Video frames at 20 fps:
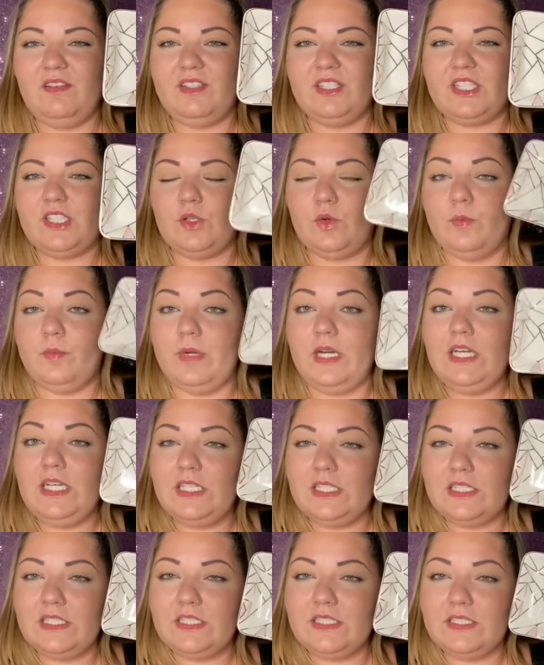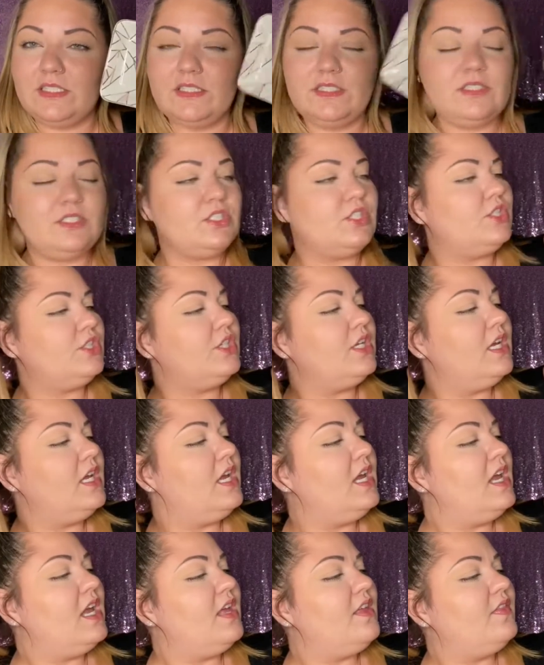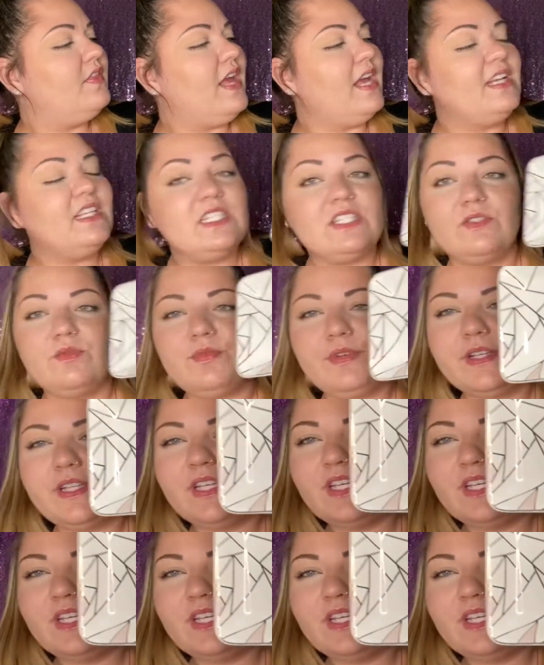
it so much. That is really